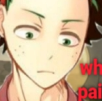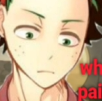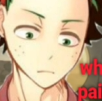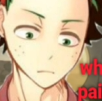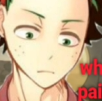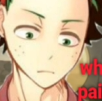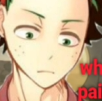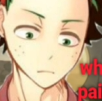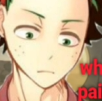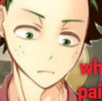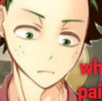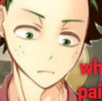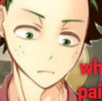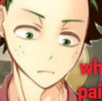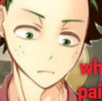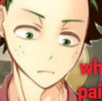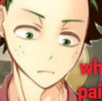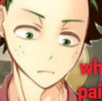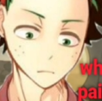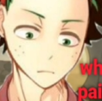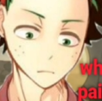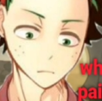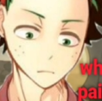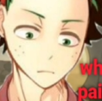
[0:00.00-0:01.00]

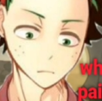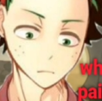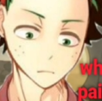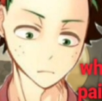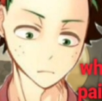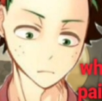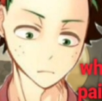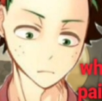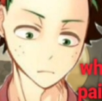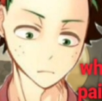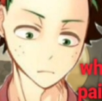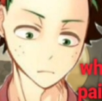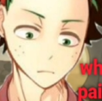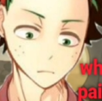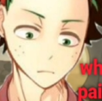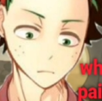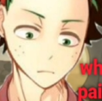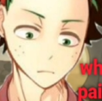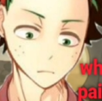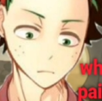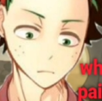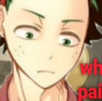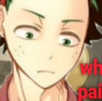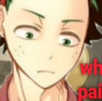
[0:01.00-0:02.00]

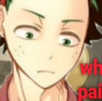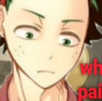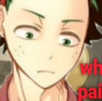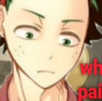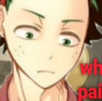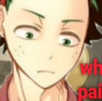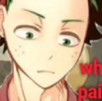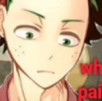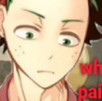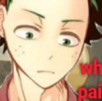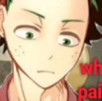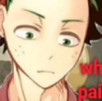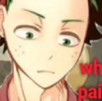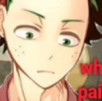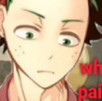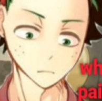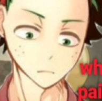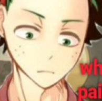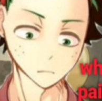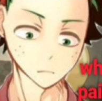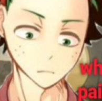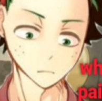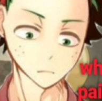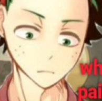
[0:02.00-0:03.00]

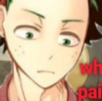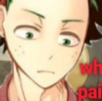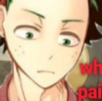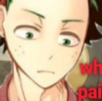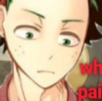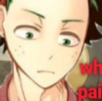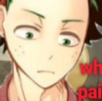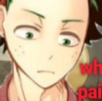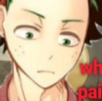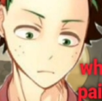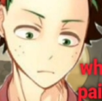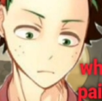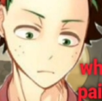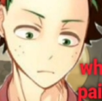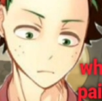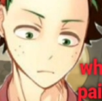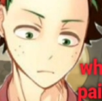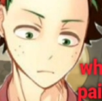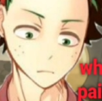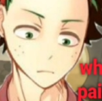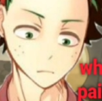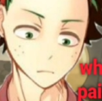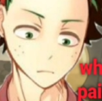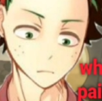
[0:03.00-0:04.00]

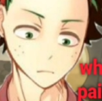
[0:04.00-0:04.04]
[no speech]